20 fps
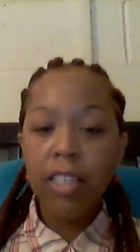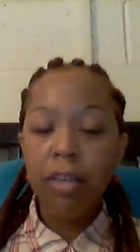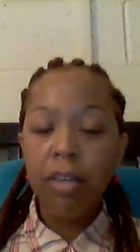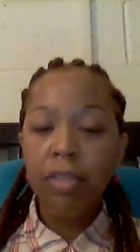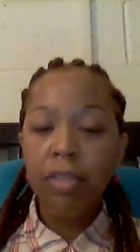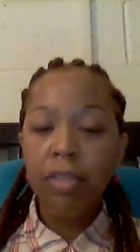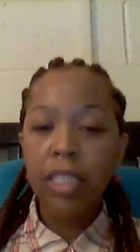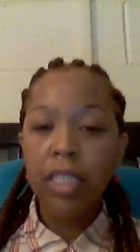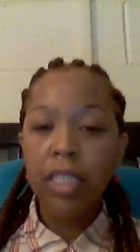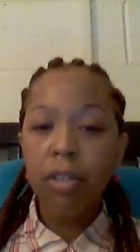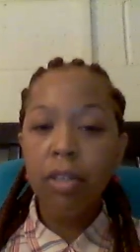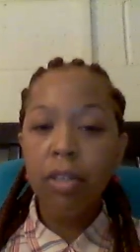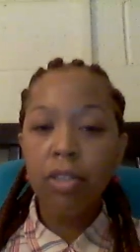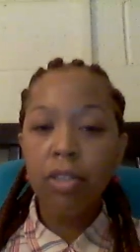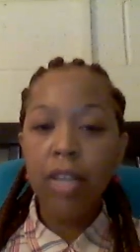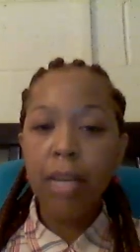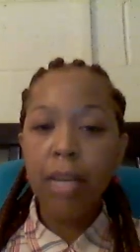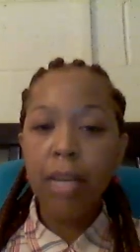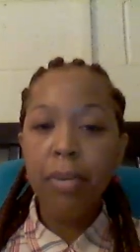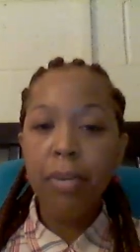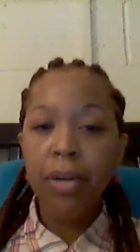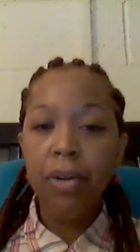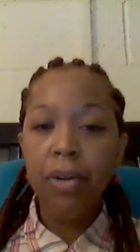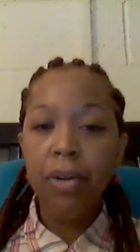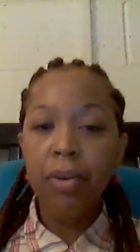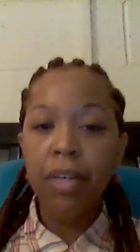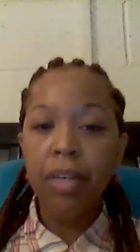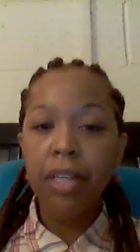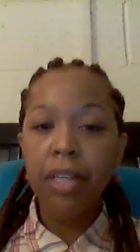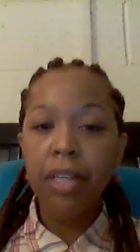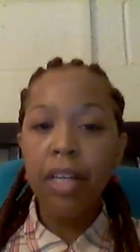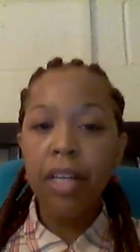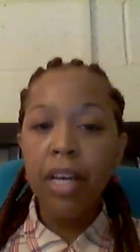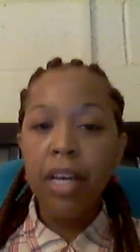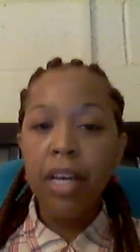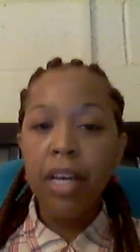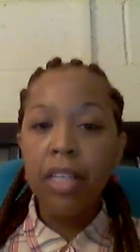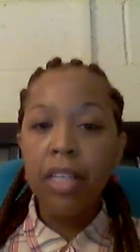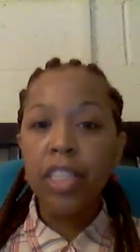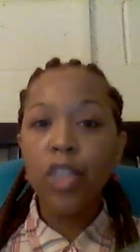So you just don't try to put it on,
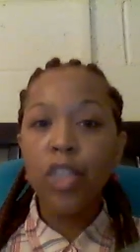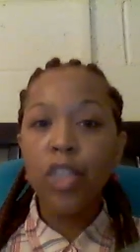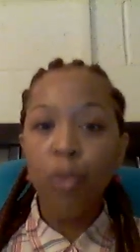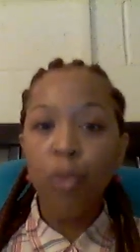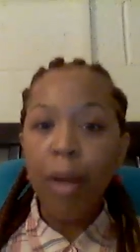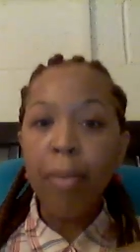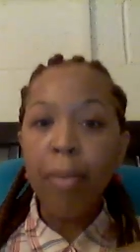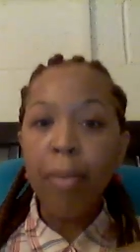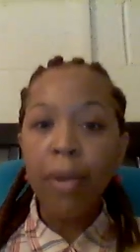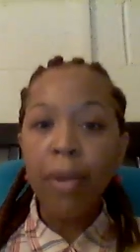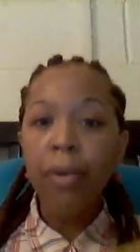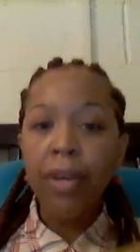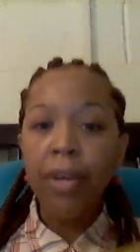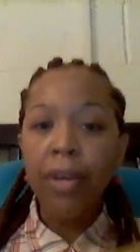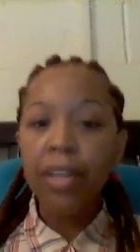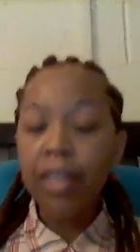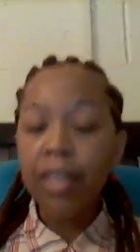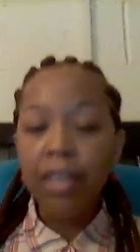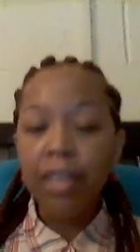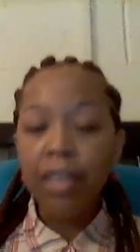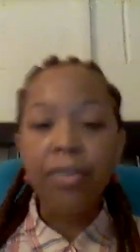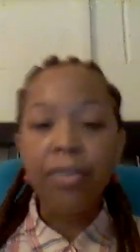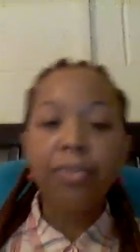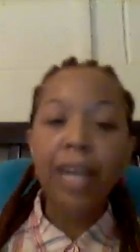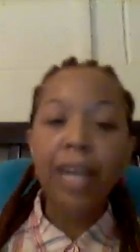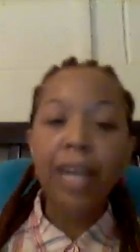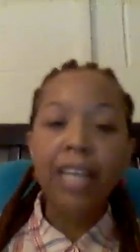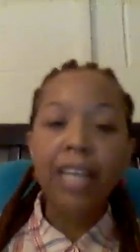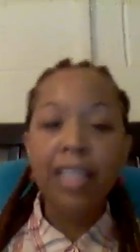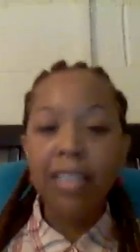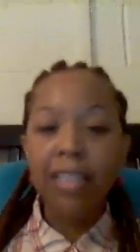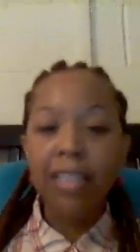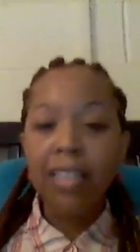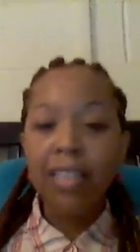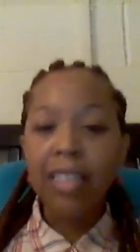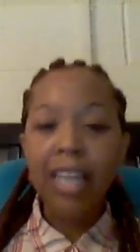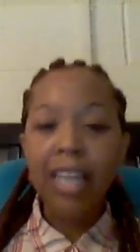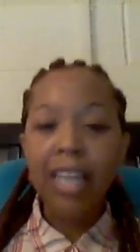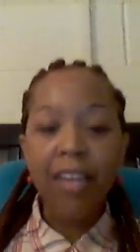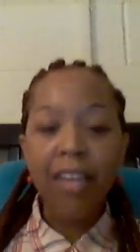scrape it on right
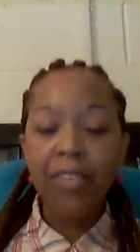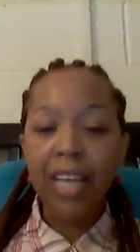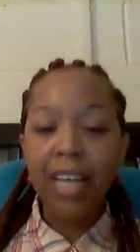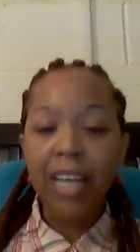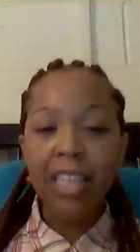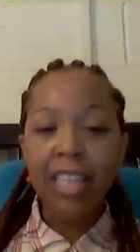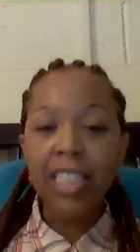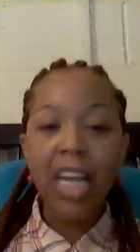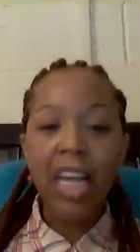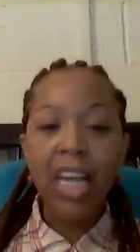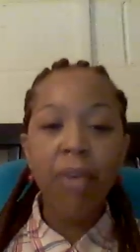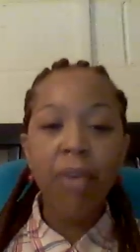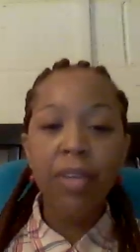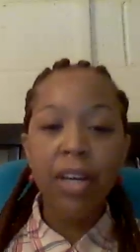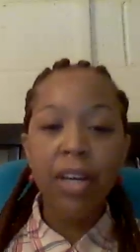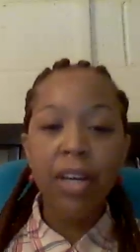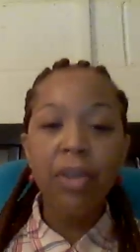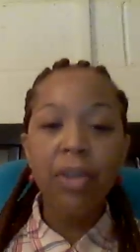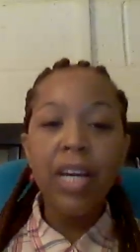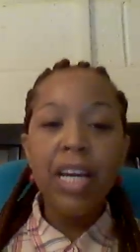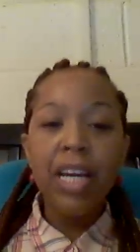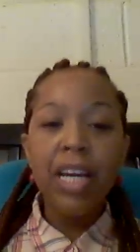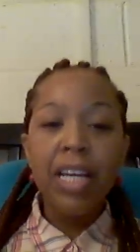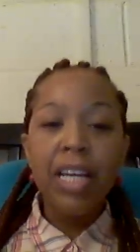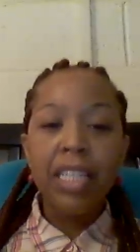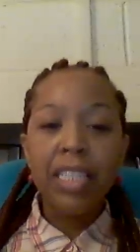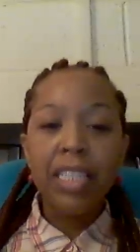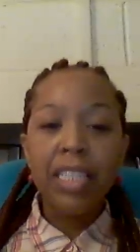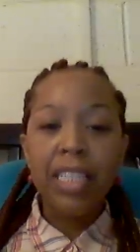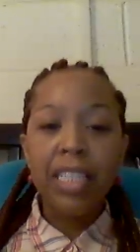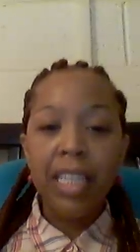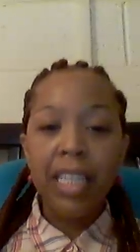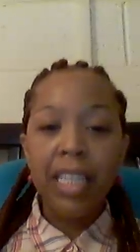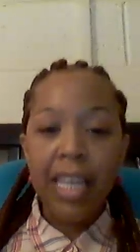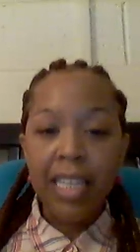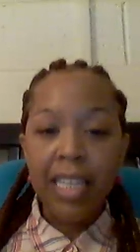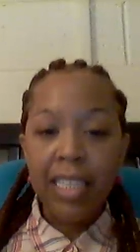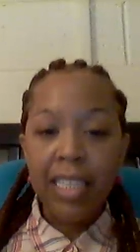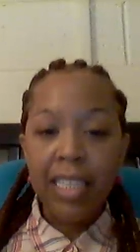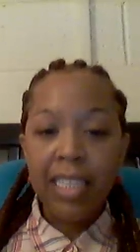after you got out of the shower. No, just
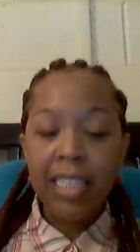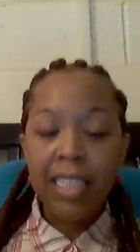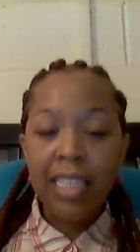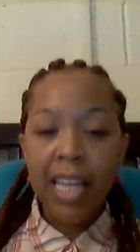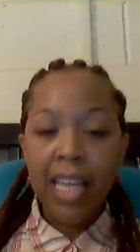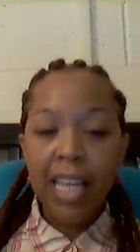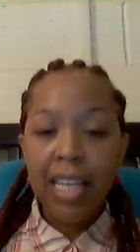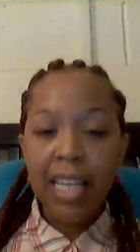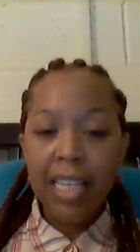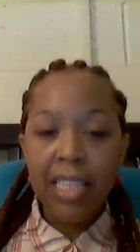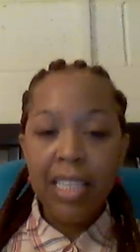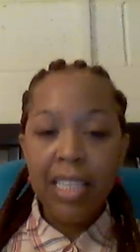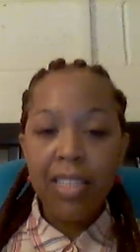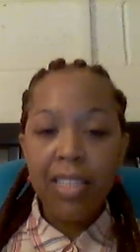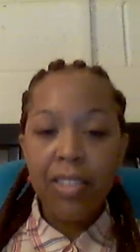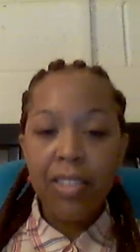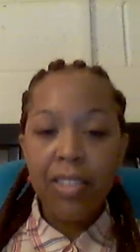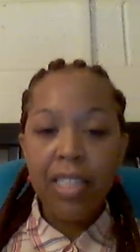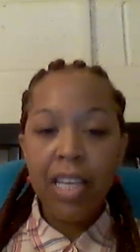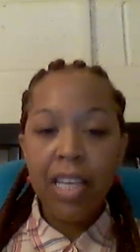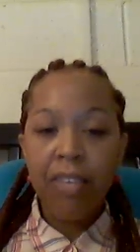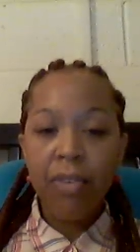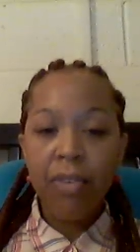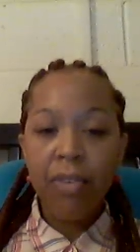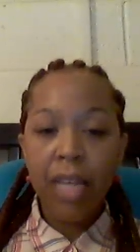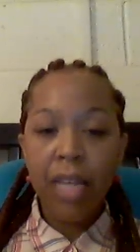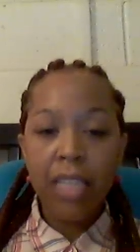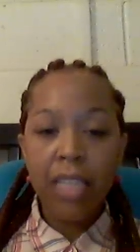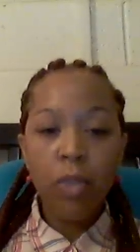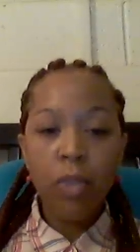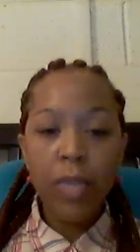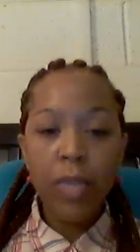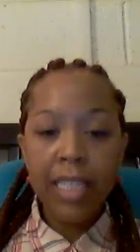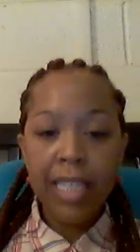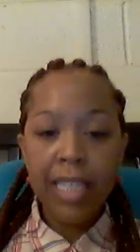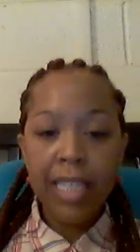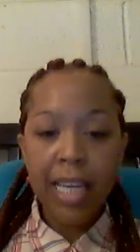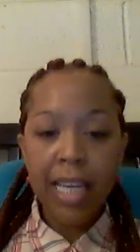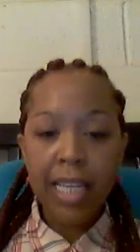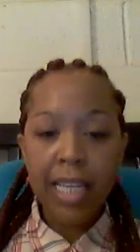let it stay against your skin for like
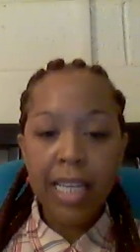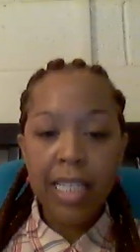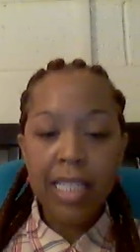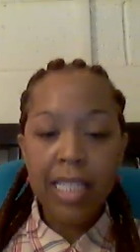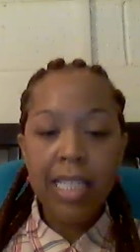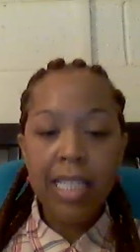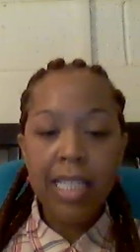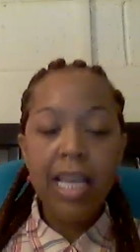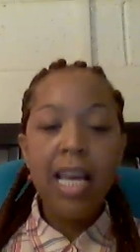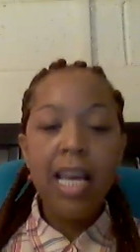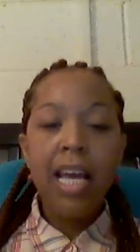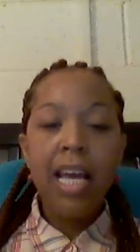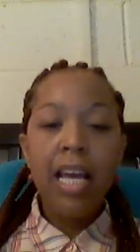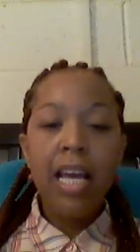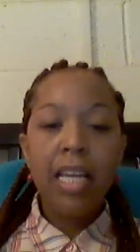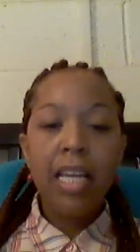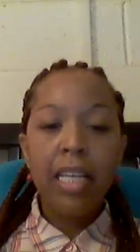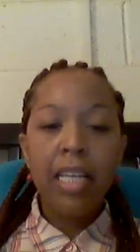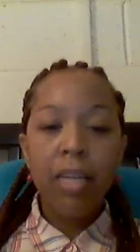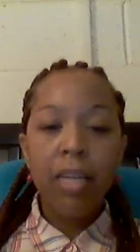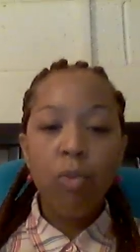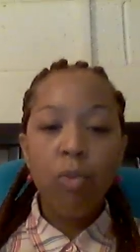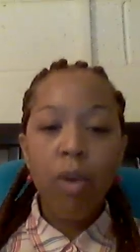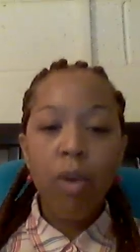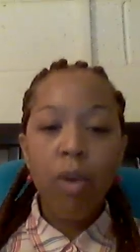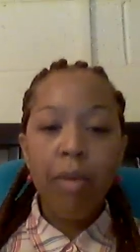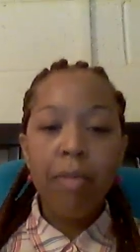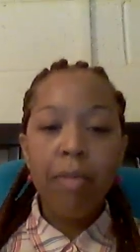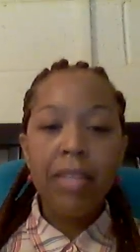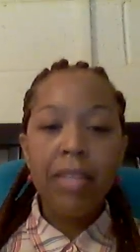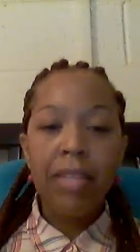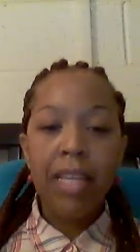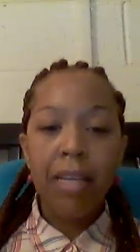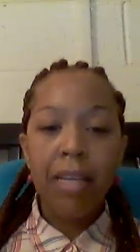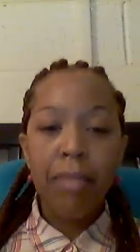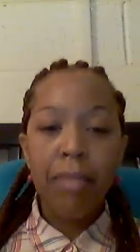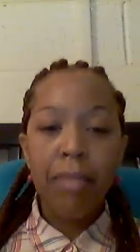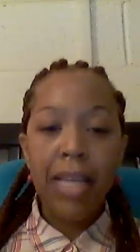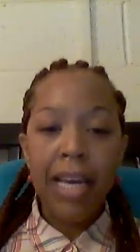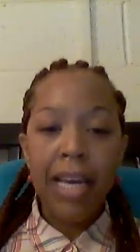20 seconds and let it warm up and then
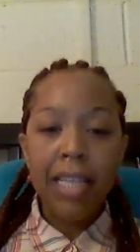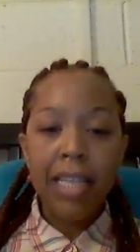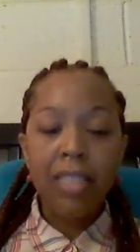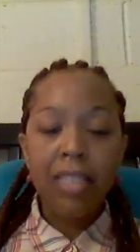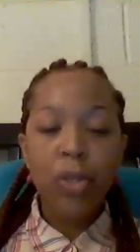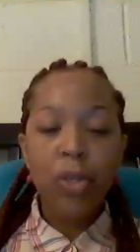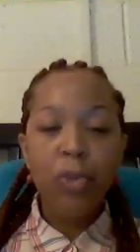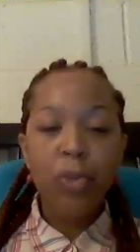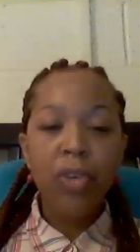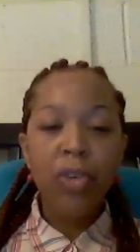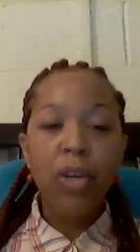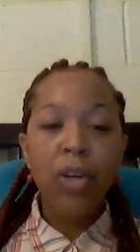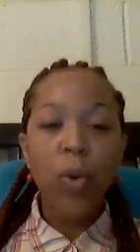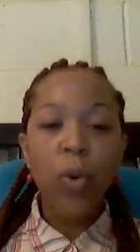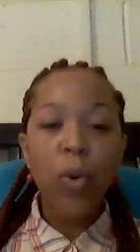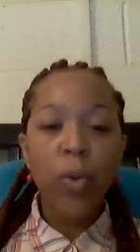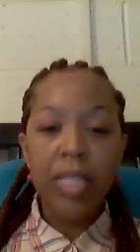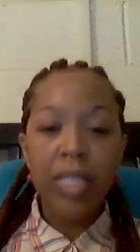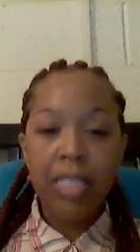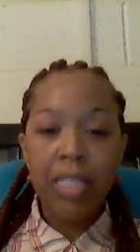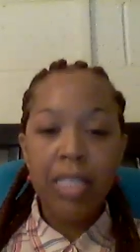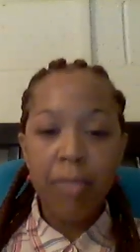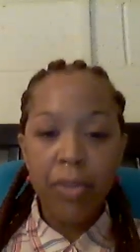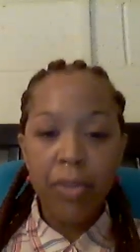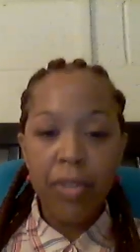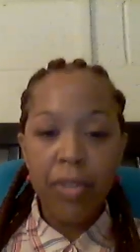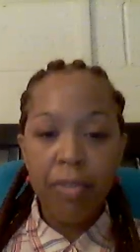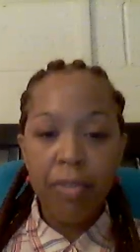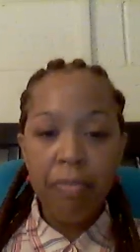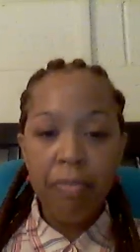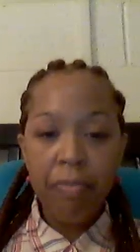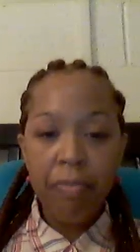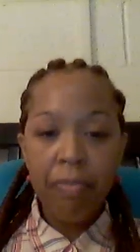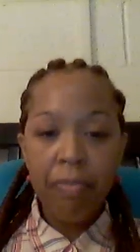apply it so it'll go on smoother.